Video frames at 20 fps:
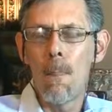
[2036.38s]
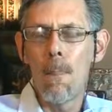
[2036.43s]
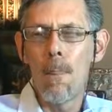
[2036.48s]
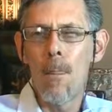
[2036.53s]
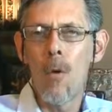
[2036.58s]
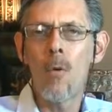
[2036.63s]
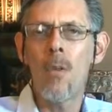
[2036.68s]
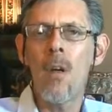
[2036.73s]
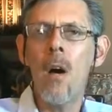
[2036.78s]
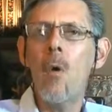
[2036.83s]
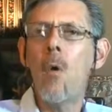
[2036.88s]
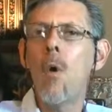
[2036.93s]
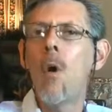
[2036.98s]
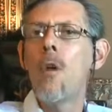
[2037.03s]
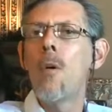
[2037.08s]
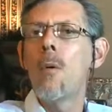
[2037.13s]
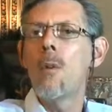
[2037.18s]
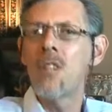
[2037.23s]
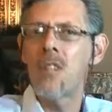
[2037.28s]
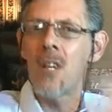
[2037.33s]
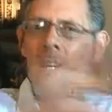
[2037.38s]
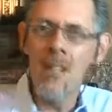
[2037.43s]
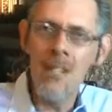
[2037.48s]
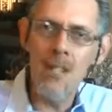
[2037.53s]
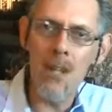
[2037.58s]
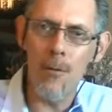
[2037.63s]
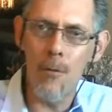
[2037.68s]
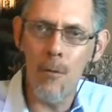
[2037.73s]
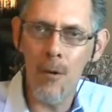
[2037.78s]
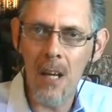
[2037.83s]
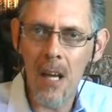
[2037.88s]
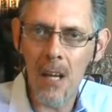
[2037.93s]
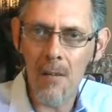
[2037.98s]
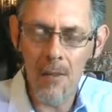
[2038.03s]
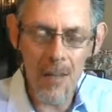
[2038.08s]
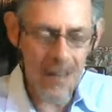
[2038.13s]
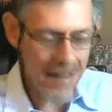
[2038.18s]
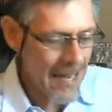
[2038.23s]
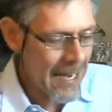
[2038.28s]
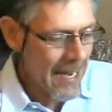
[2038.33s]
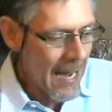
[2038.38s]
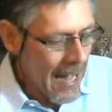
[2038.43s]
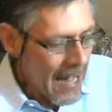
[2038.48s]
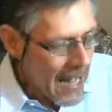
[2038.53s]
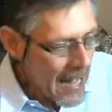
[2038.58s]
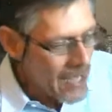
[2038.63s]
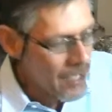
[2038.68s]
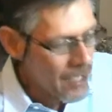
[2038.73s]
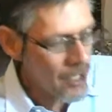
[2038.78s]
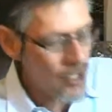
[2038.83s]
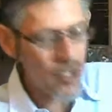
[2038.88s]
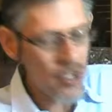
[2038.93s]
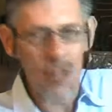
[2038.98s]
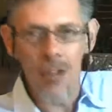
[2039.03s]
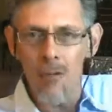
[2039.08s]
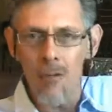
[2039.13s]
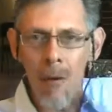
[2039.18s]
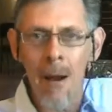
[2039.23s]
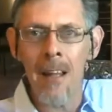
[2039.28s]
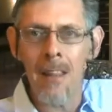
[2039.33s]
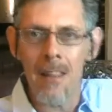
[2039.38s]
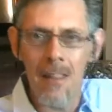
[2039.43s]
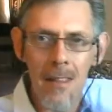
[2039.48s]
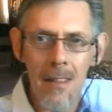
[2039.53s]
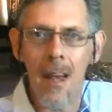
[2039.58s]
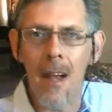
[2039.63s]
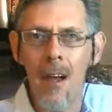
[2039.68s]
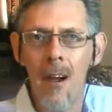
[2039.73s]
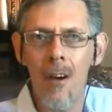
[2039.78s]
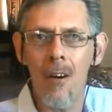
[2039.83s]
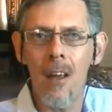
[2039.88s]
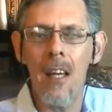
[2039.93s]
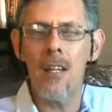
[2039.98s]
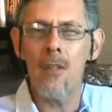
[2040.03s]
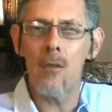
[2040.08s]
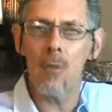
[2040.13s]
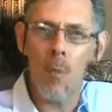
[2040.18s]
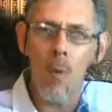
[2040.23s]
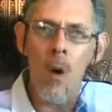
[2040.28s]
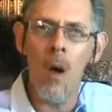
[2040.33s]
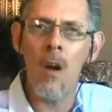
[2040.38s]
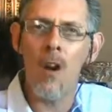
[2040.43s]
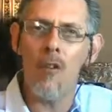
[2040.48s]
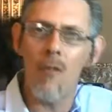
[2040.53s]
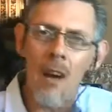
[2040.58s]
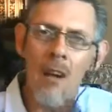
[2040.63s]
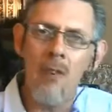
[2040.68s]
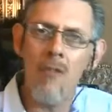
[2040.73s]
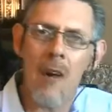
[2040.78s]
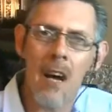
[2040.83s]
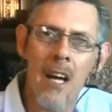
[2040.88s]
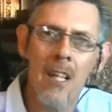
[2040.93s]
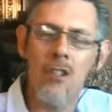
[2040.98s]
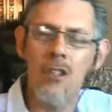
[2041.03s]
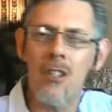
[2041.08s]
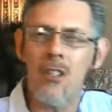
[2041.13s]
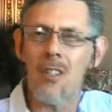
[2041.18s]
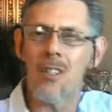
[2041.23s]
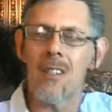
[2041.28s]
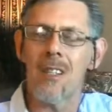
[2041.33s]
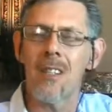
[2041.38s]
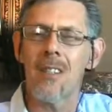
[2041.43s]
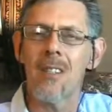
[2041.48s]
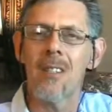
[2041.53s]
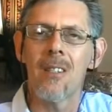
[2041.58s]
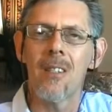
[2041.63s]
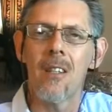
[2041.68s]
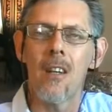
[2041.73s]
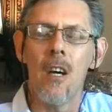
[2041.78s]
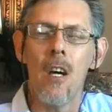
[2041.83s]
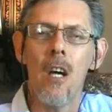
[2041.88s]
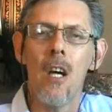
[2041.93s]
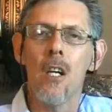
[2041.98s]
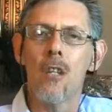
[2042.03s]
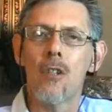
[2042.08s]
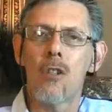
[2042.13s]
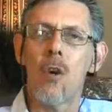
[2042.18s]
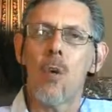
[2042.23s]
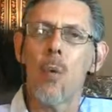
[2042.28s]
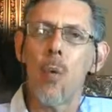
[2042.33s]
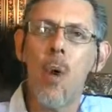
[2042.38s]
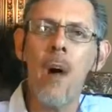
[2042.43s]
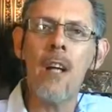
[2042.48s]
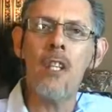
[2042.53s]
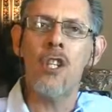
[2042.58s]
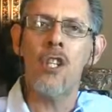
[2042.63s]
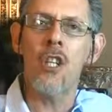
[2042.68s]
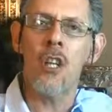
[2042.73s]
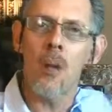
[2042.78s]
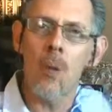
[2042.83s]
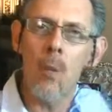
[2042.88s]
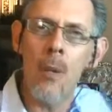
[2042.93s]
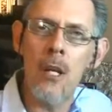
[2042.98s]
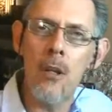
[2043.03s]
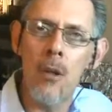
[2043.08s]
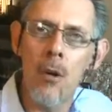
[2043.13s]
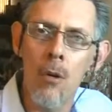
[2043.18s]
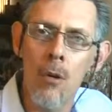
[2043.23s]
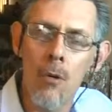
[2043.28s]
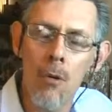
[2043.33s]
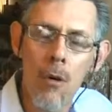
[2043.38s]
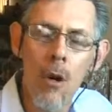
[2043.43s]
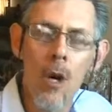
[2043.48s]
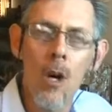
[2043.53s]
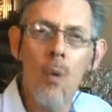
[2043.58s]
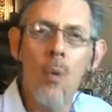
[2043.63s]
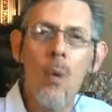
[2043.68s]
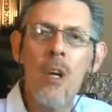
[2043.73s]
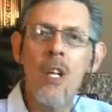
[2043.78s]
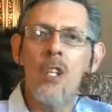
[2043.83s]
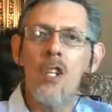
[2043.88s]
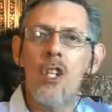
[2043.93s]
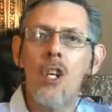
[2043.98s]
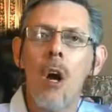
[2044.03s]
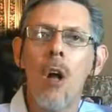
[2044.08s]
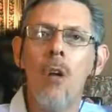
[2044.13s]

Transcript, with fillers: Although all your sins are forgiven, that action right there is one of unrighteousness. So what shall we do? We shall